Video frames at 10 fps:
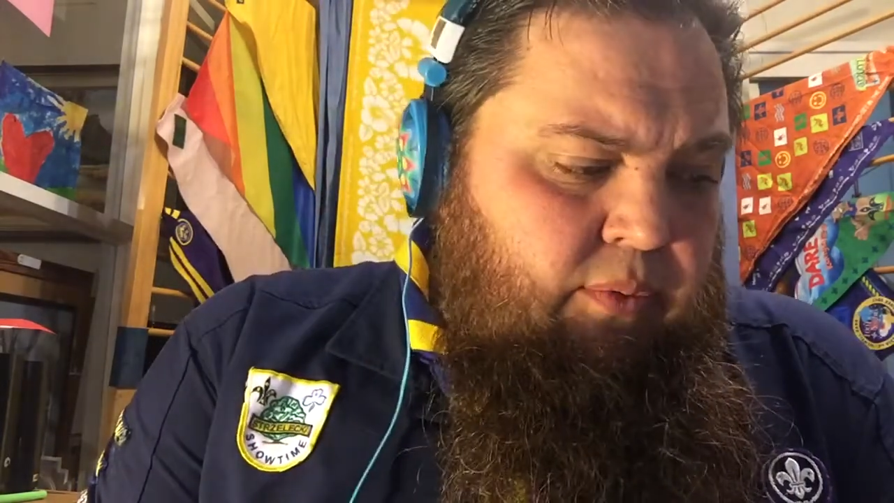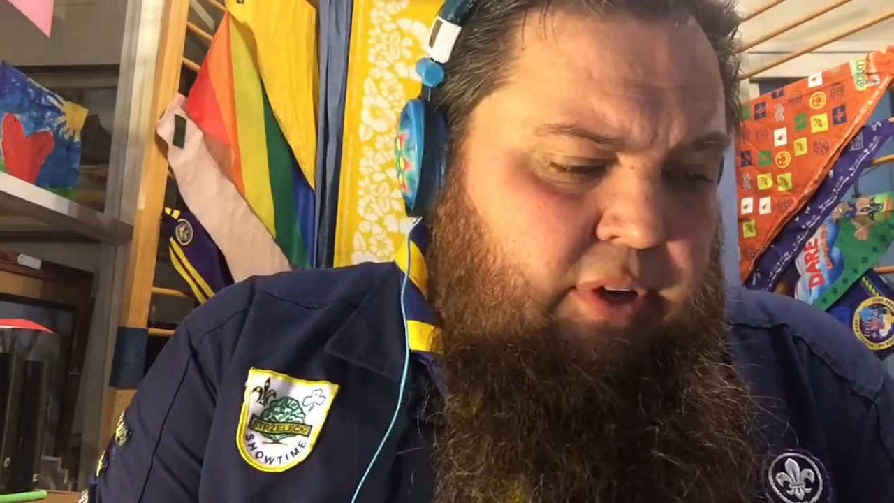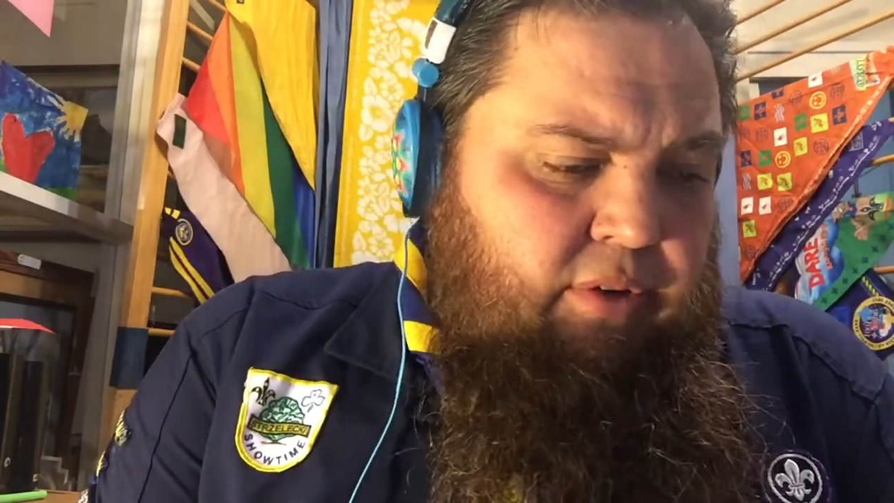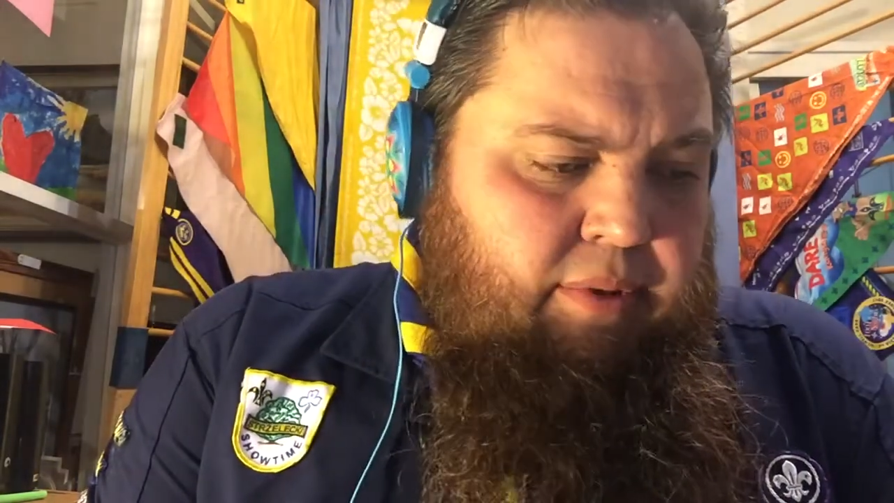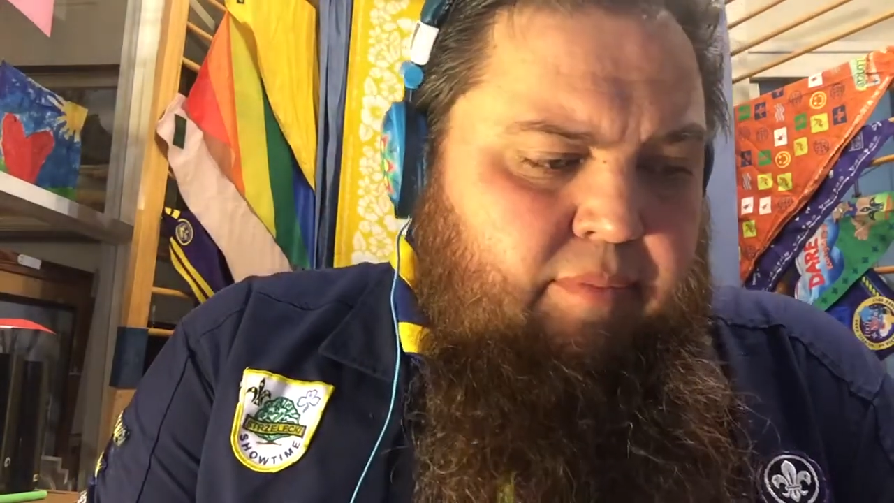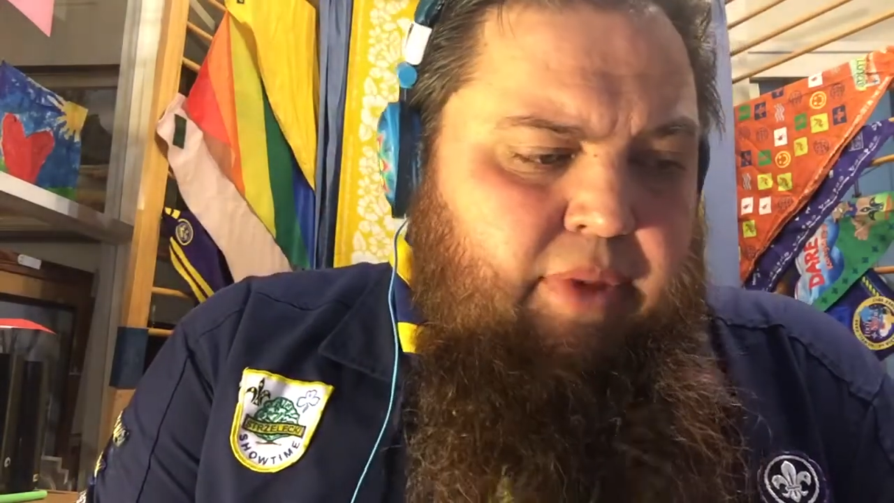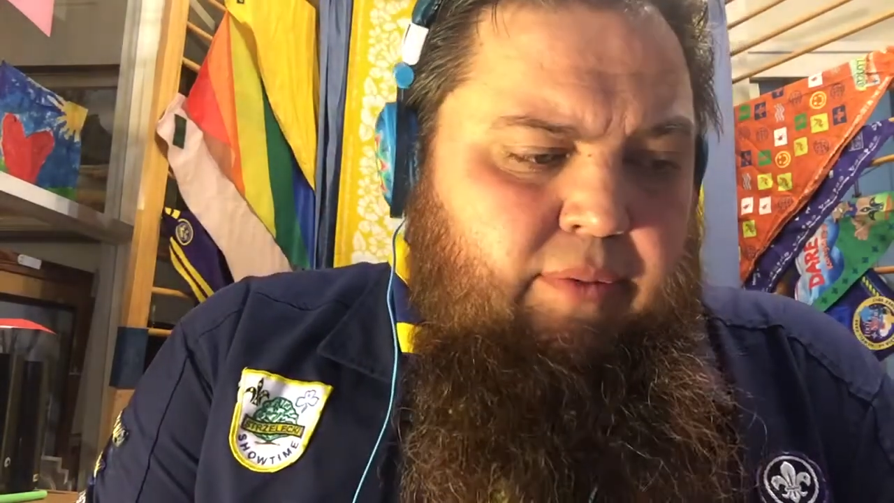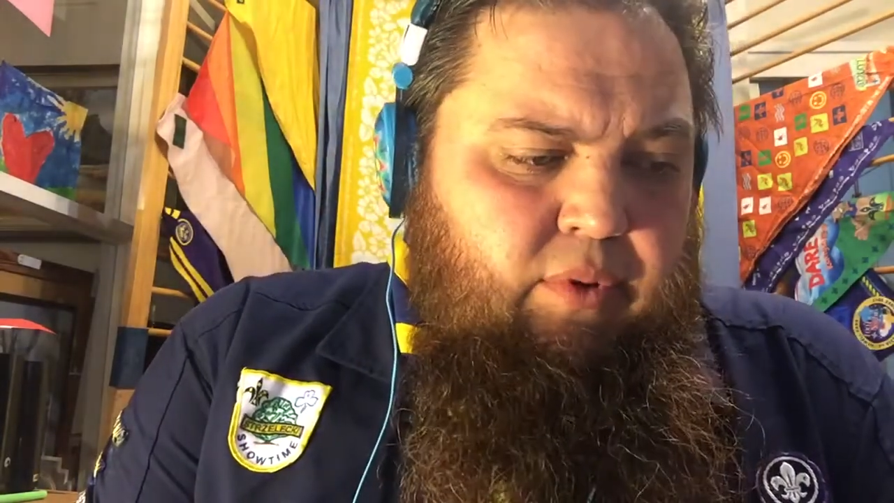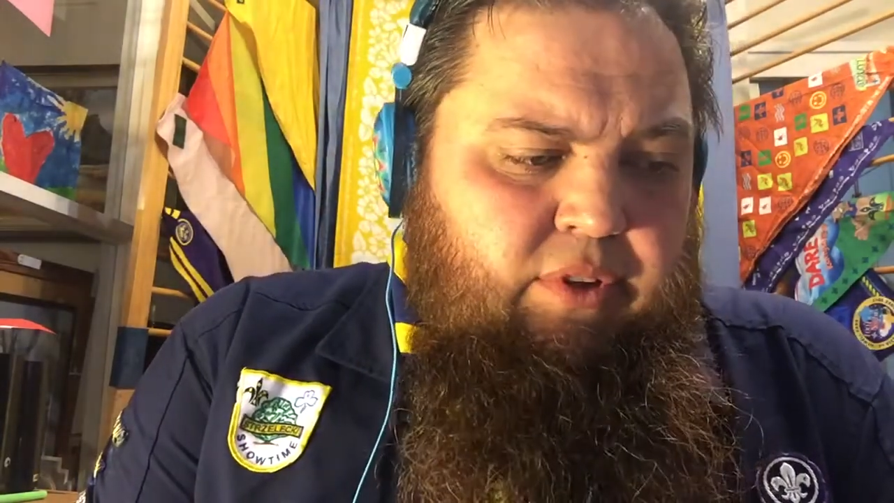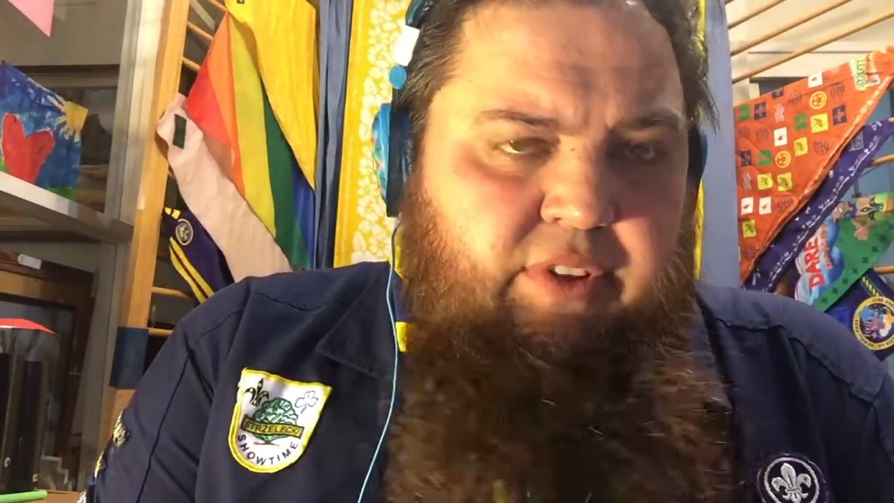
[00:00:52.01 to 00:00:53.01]
We're hearing about
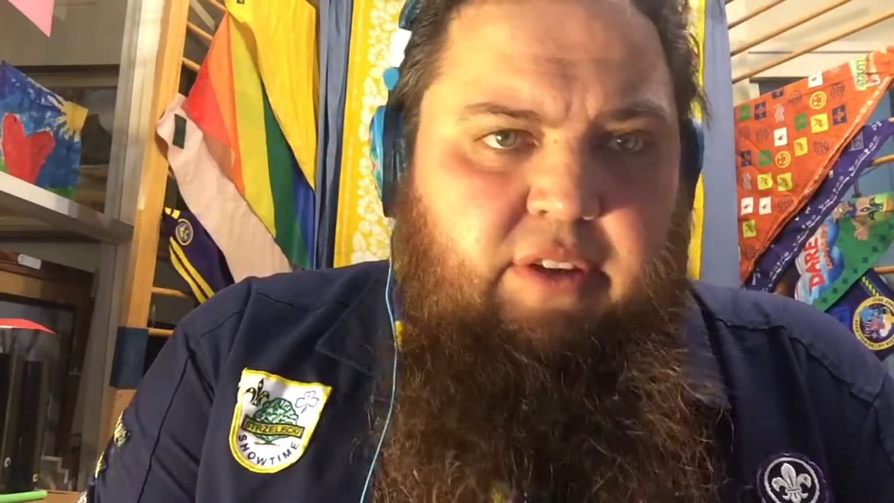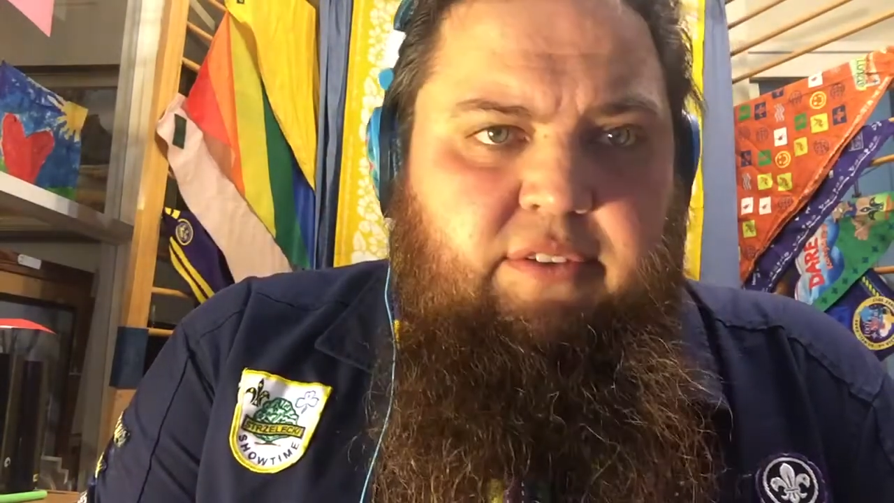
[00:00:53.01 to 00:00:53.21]
maybe we could start